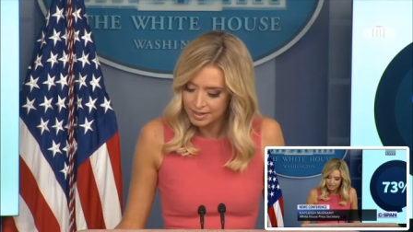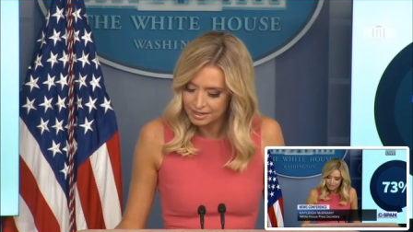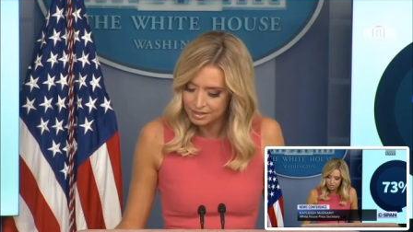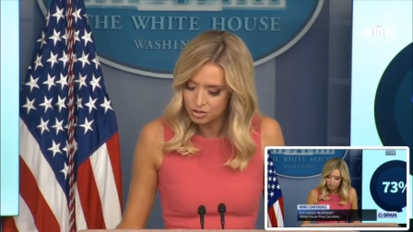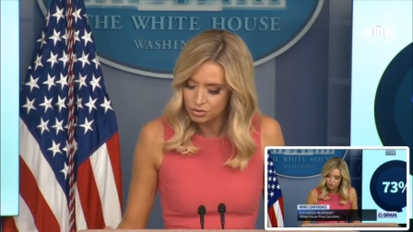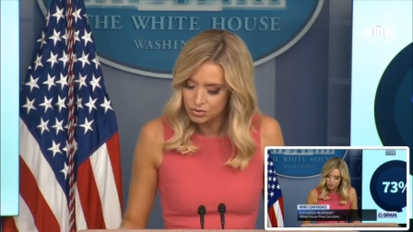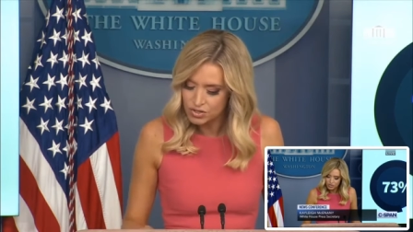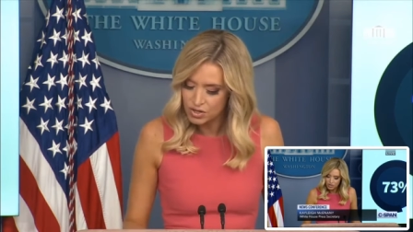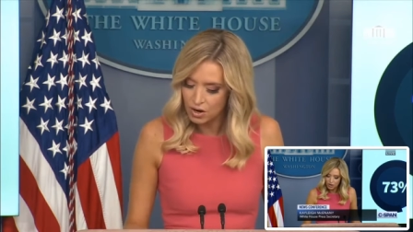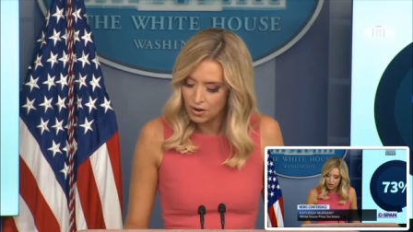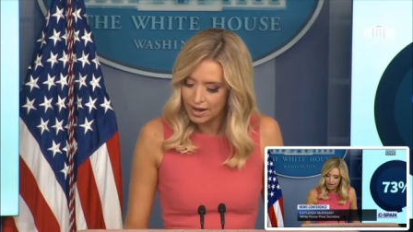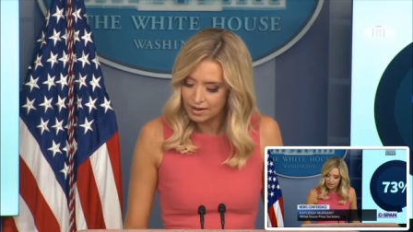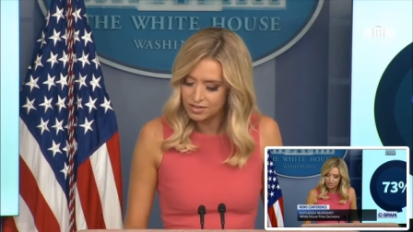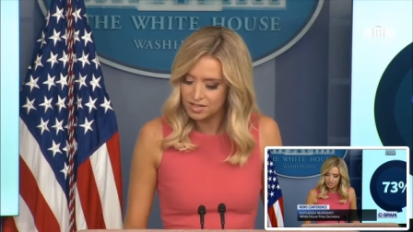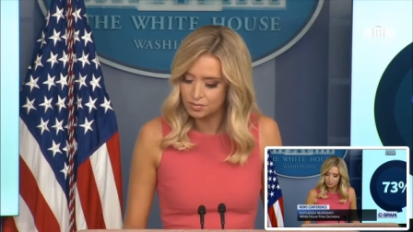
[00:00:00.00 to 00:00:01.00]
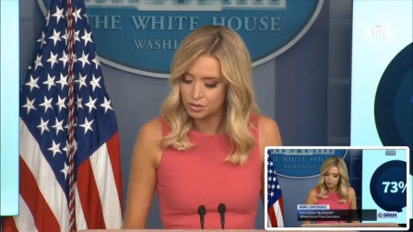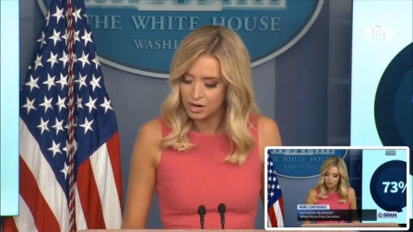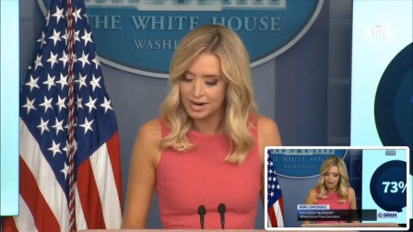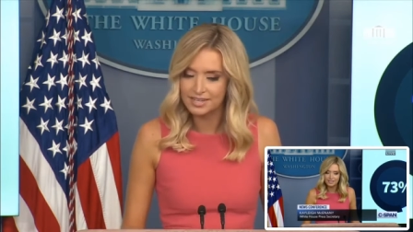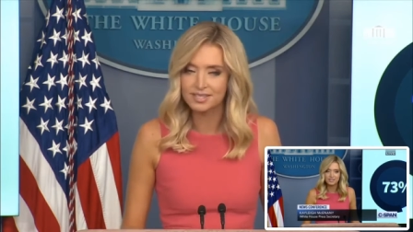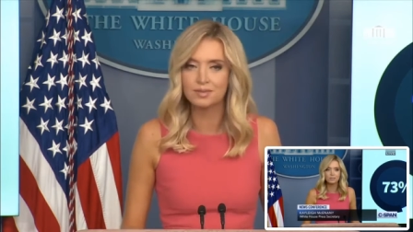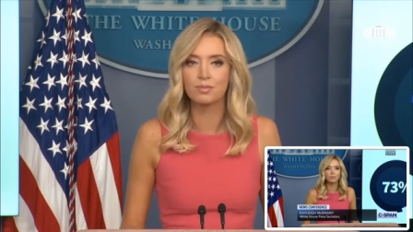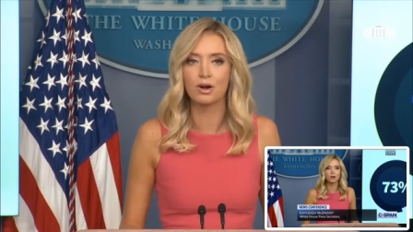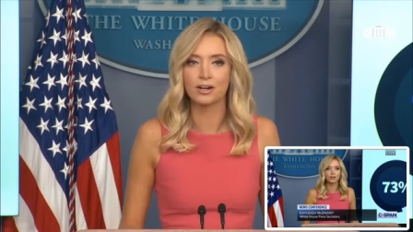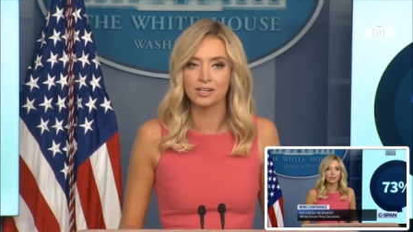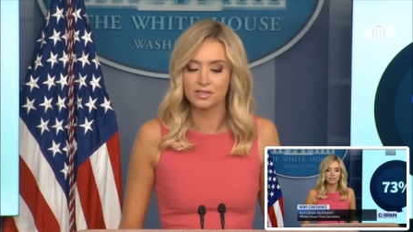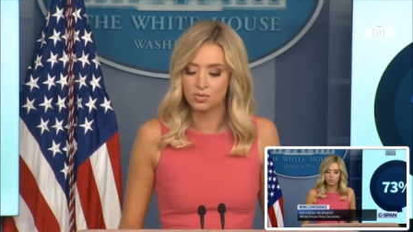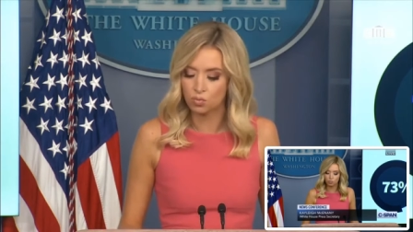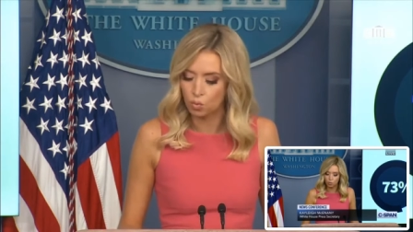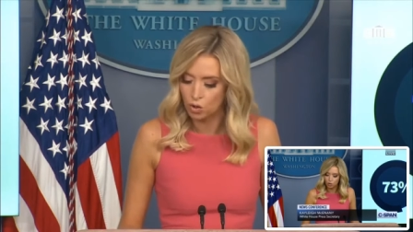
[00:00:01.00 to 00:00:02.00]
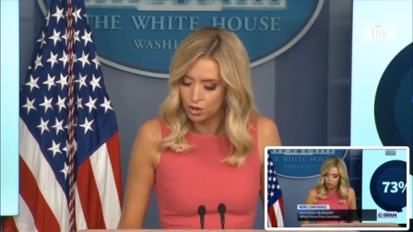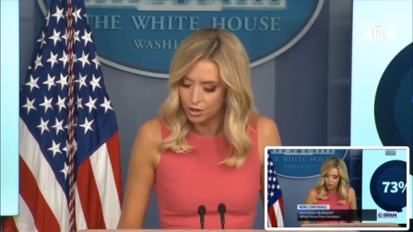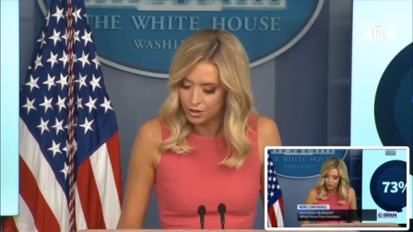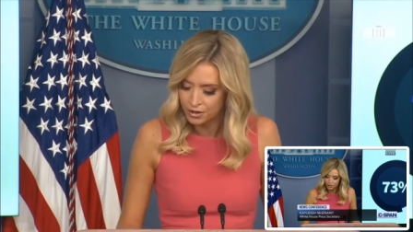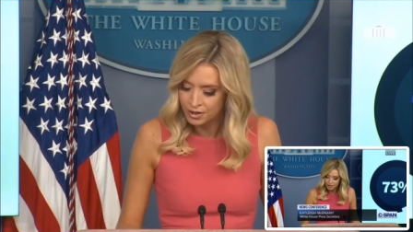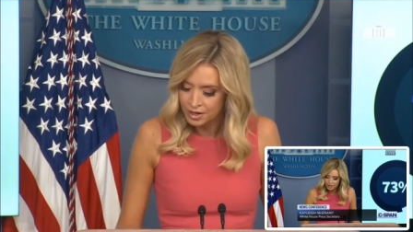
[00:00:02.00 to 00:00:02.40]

And you saw how surprised the markets were.